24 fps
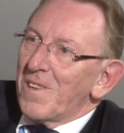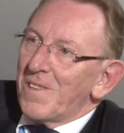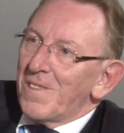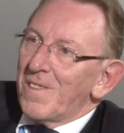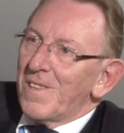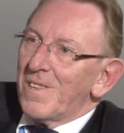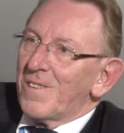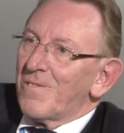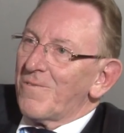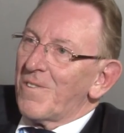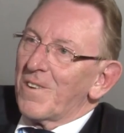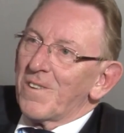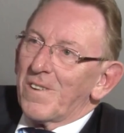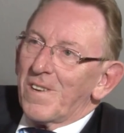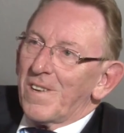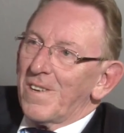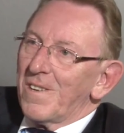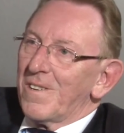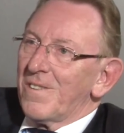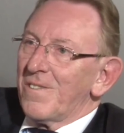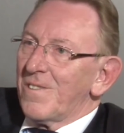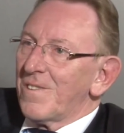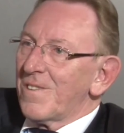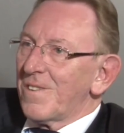within this
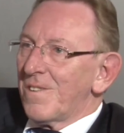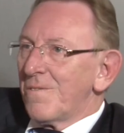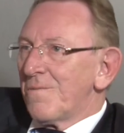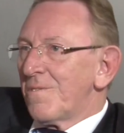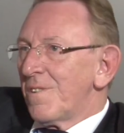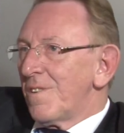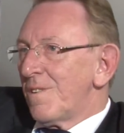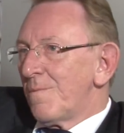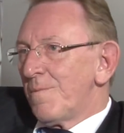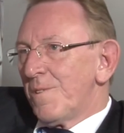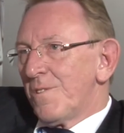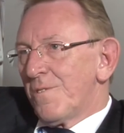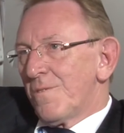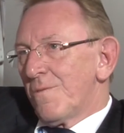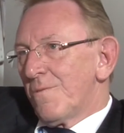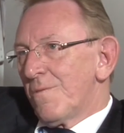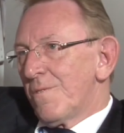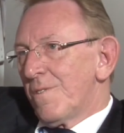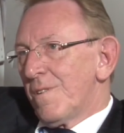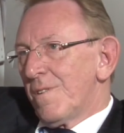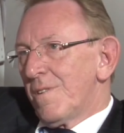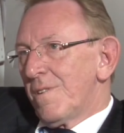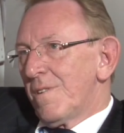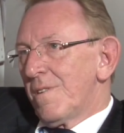regulation that still need to be
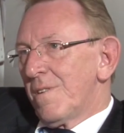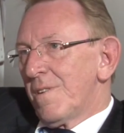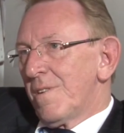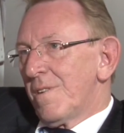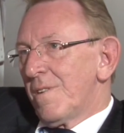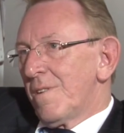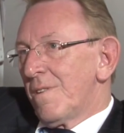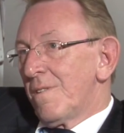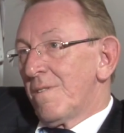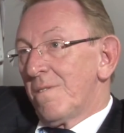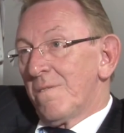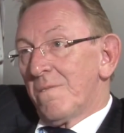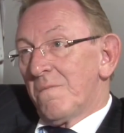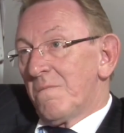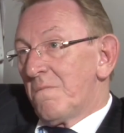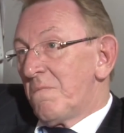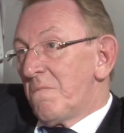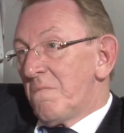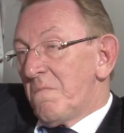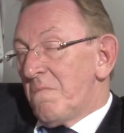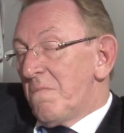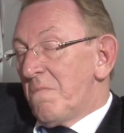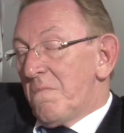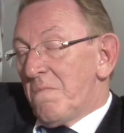sorted, and
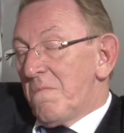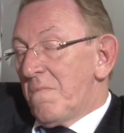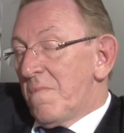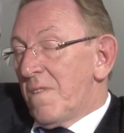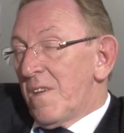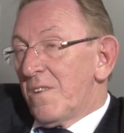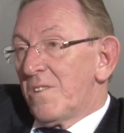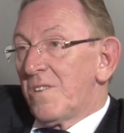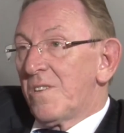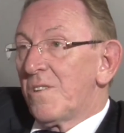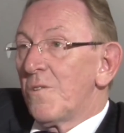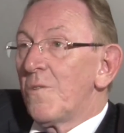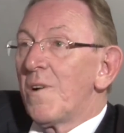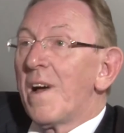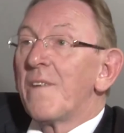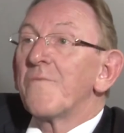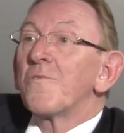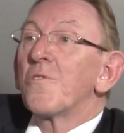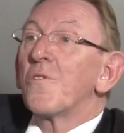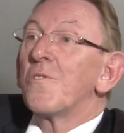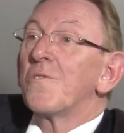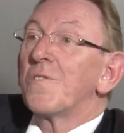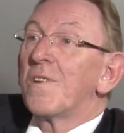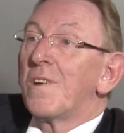they still
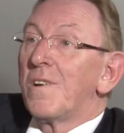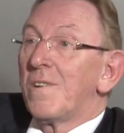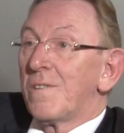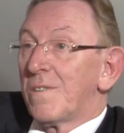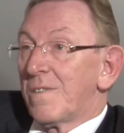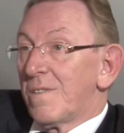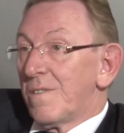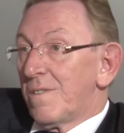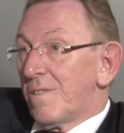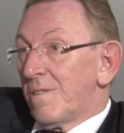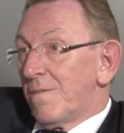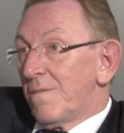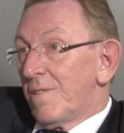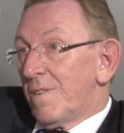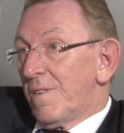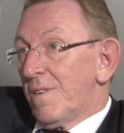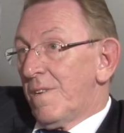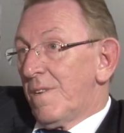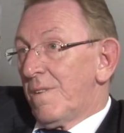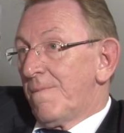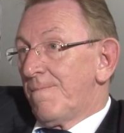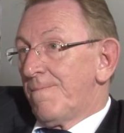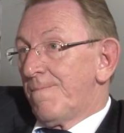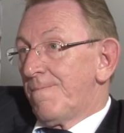haven't got the answers to it
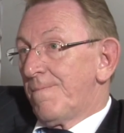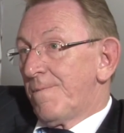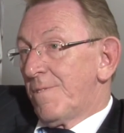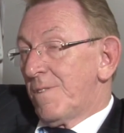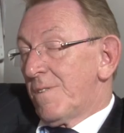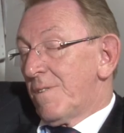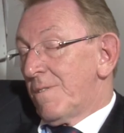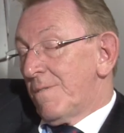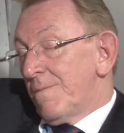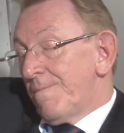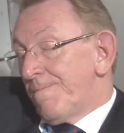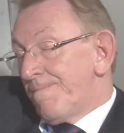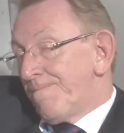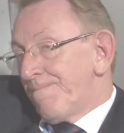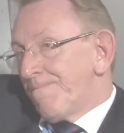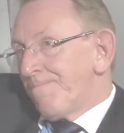yet. So